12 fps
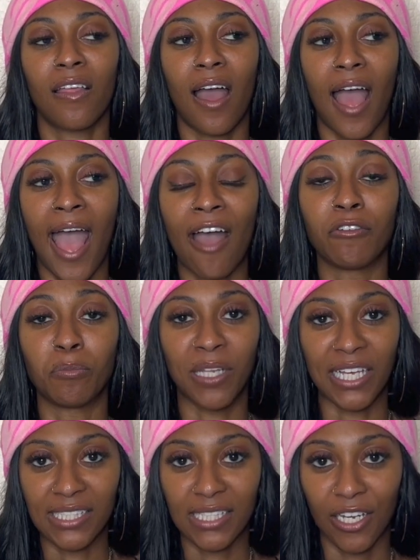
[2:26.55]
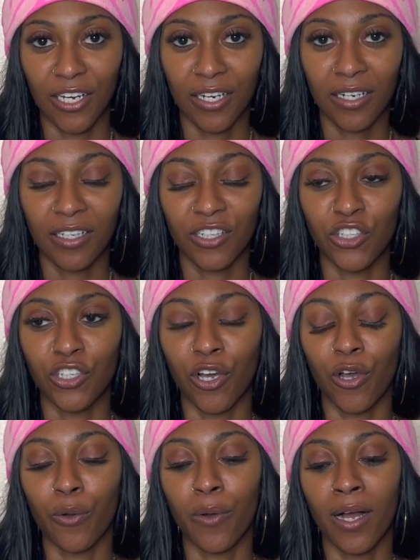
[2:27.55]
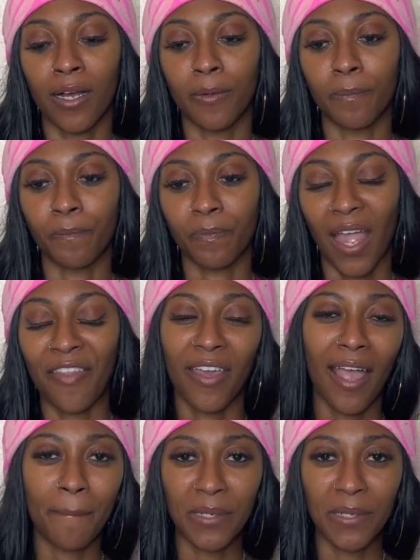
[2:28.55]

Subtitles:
I have a place here, I think I